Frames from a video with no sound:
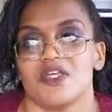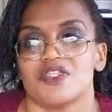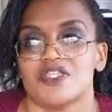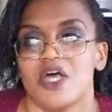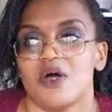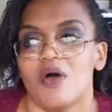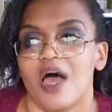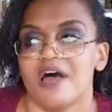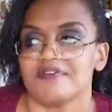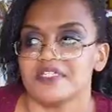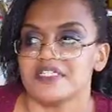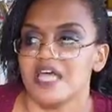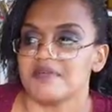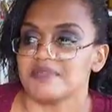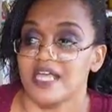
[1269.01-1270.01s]
So
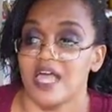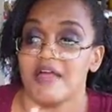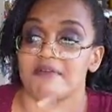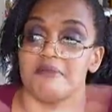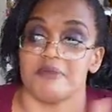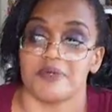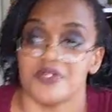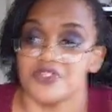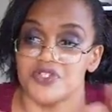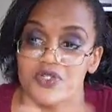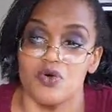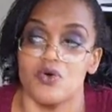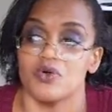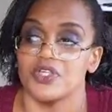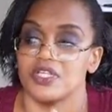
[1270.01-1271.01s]
oftentimes, like I remember in
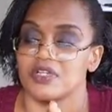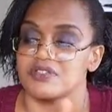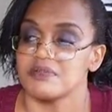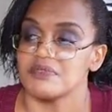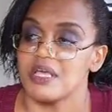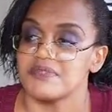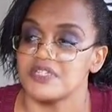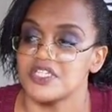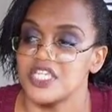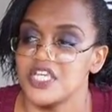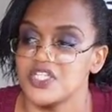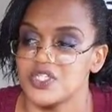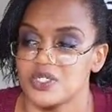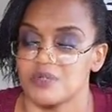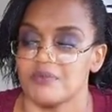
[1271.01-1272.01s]
school, you know, sometimes a
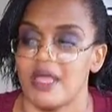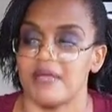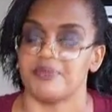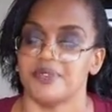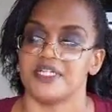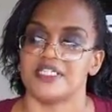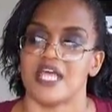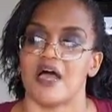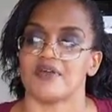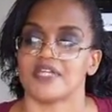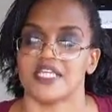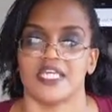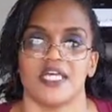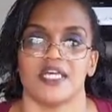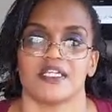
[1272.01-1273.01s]
teacher might put down a
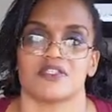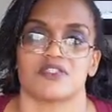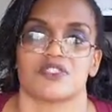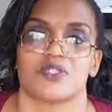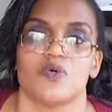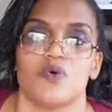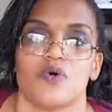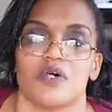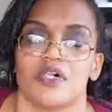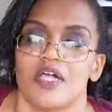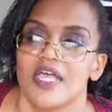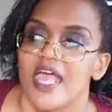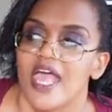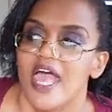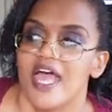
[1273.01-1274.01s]
kid in school,
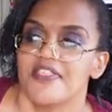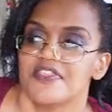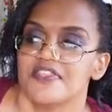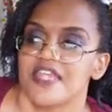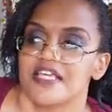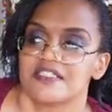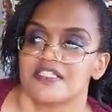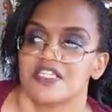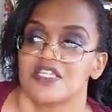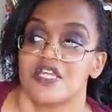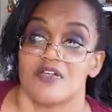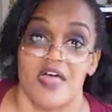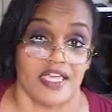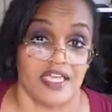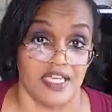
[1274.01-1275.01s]
and then the next thing you
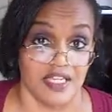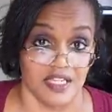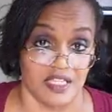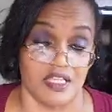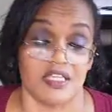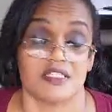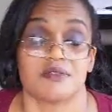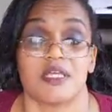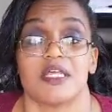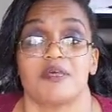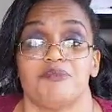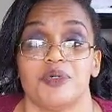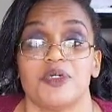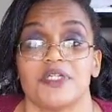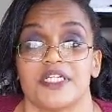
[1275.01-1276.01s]
know, that kid is getting
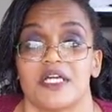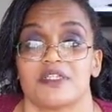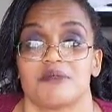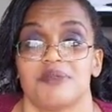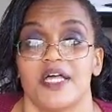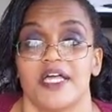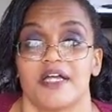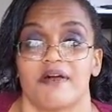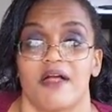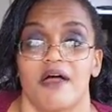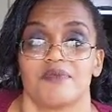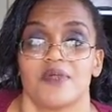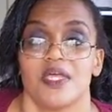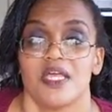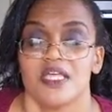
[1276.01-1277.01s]
bullied on the playground.